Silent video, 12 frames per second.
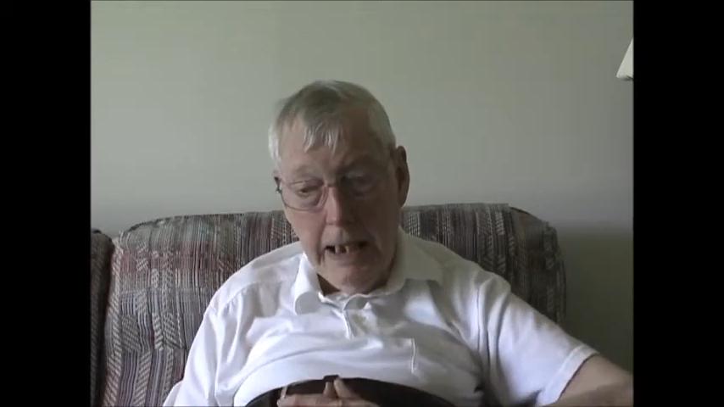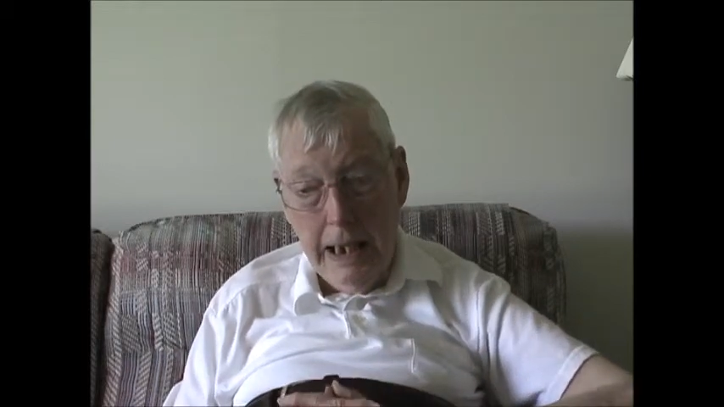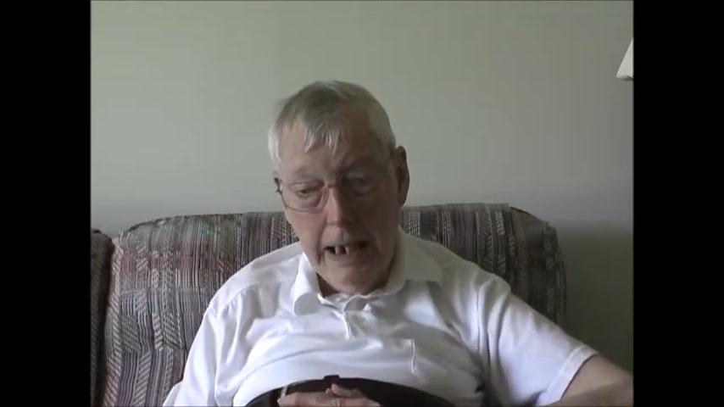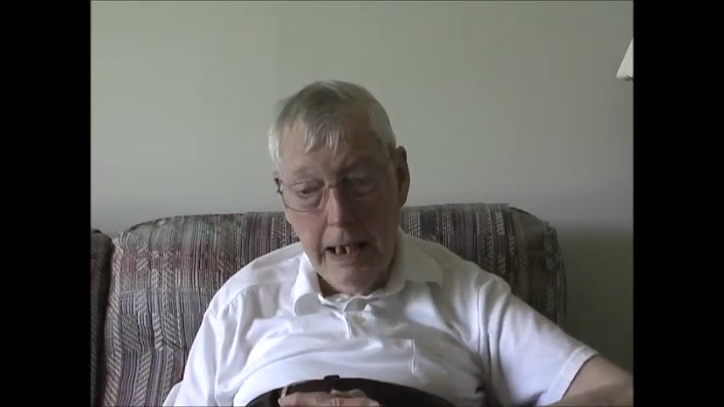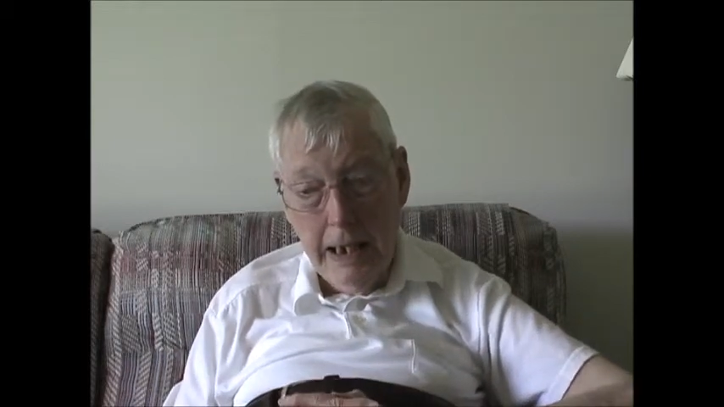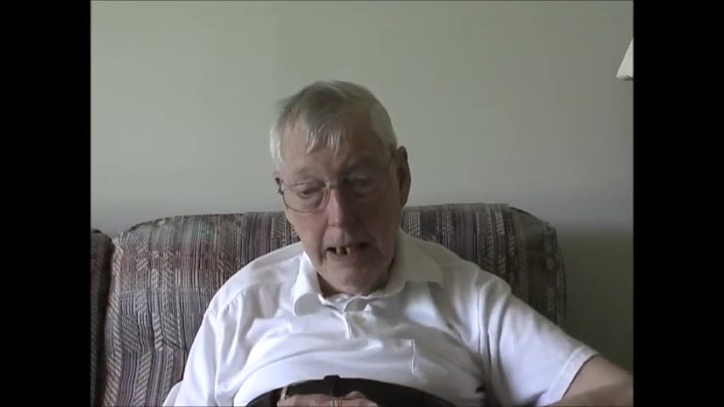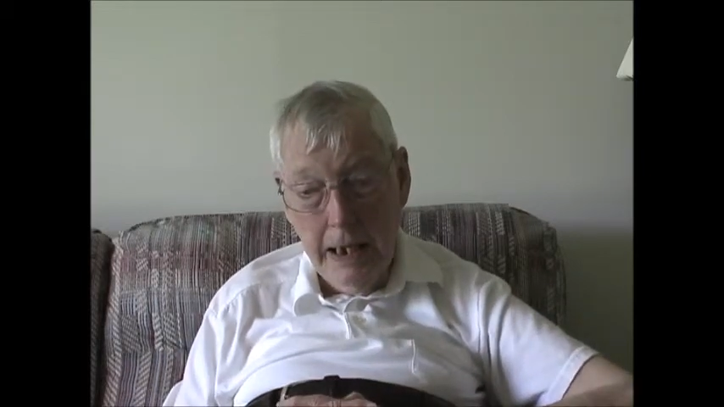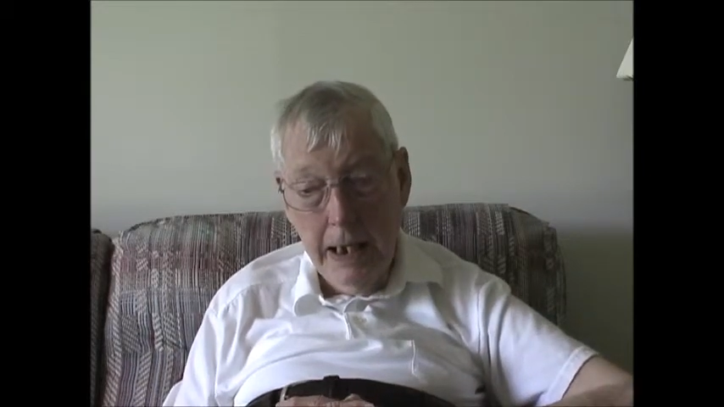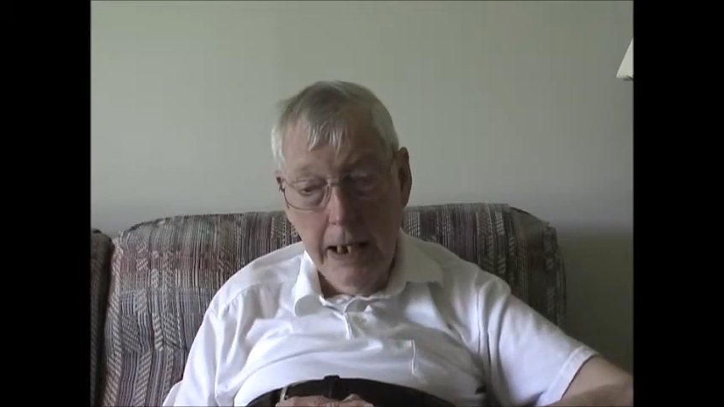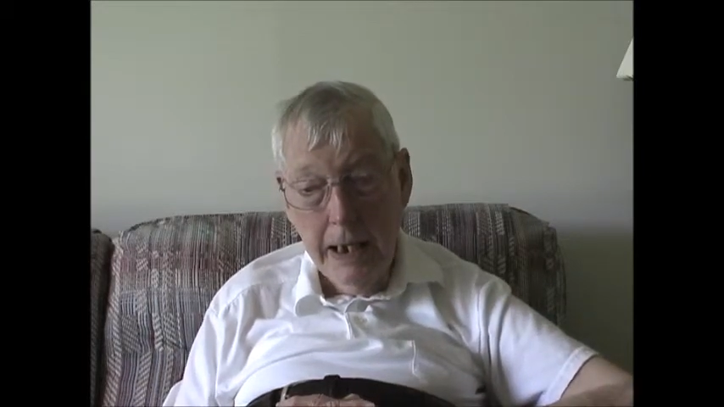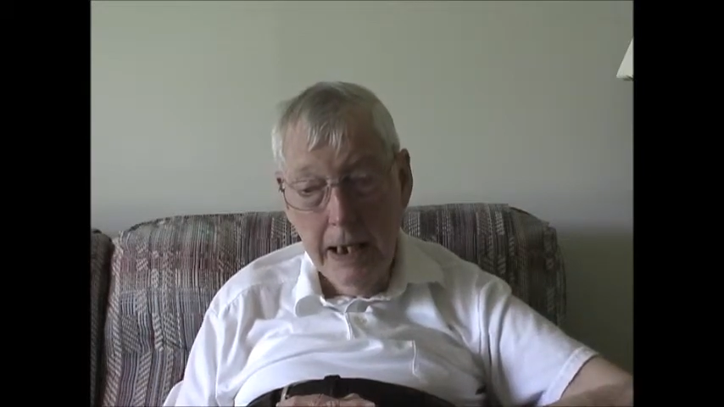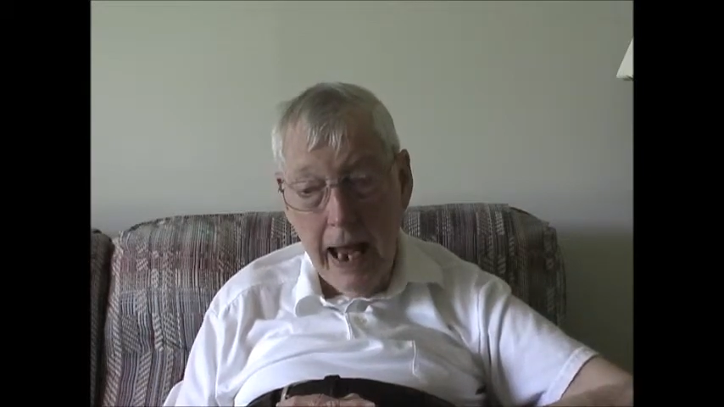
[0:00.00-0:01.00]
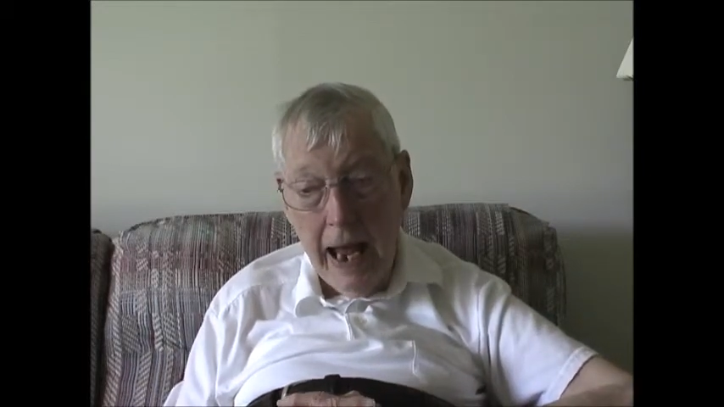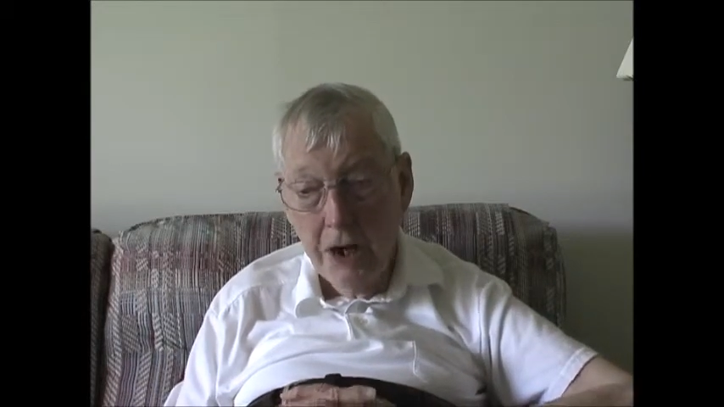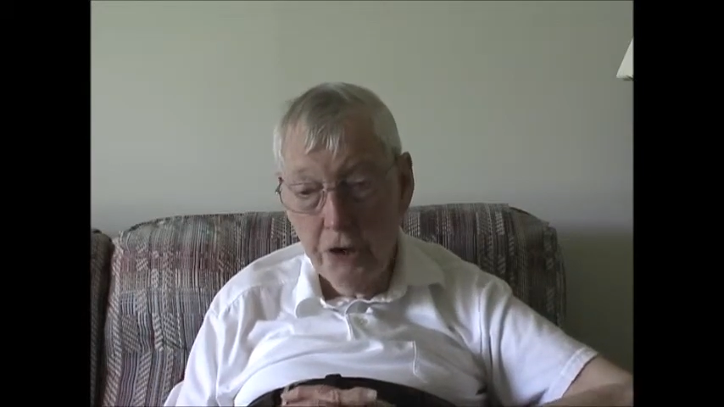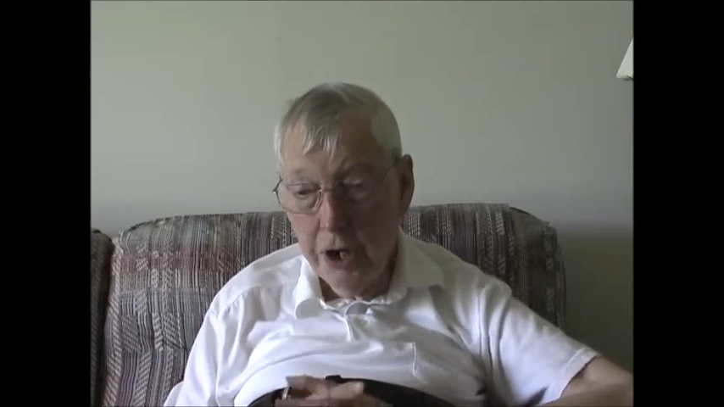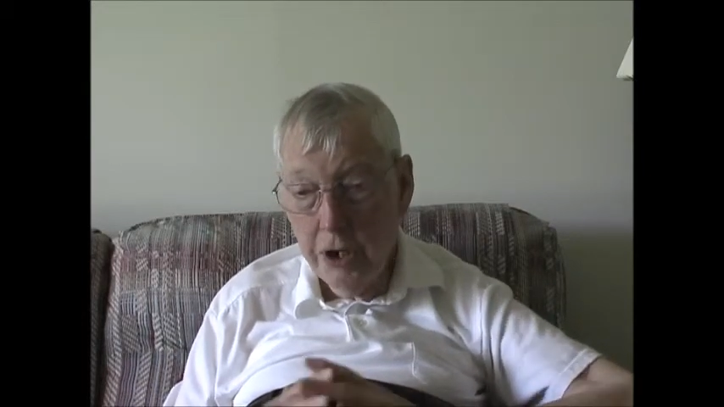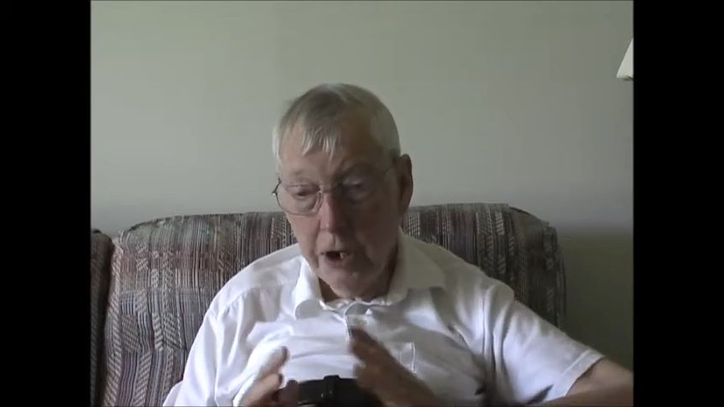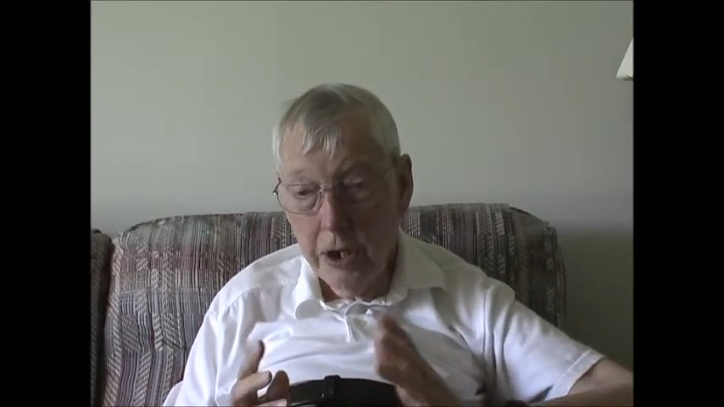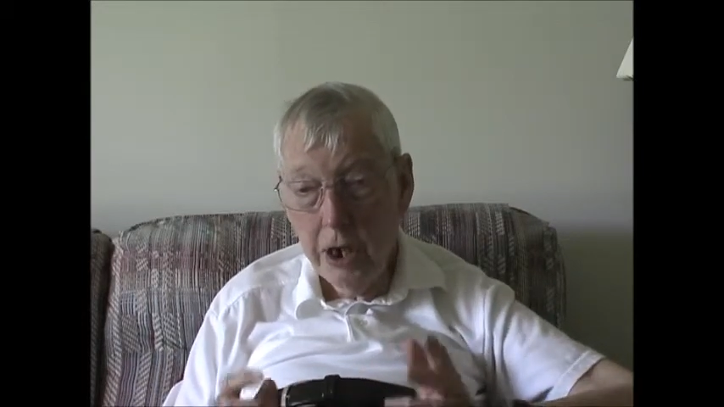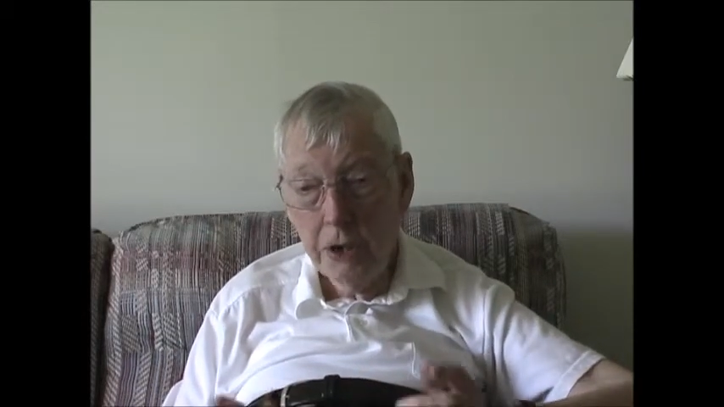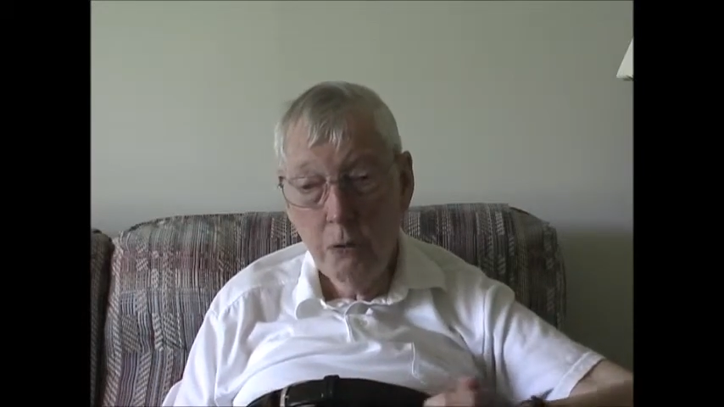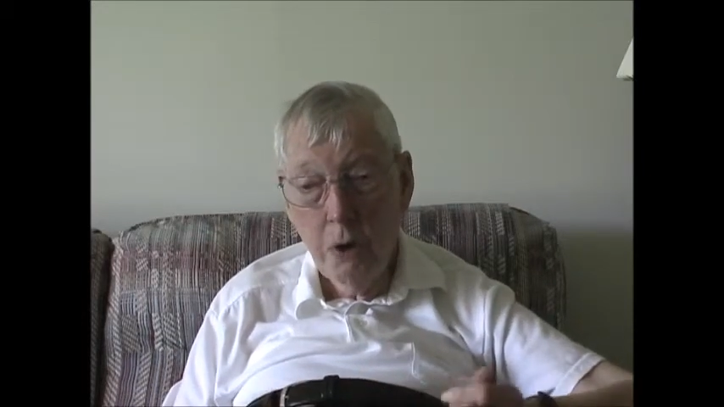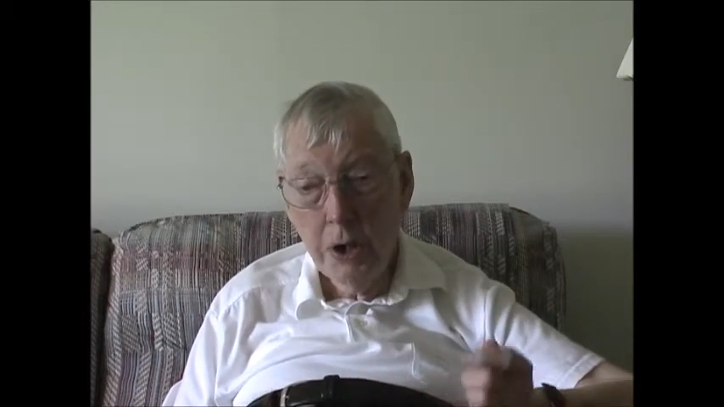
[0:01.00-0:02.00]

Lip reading: and he actually did not go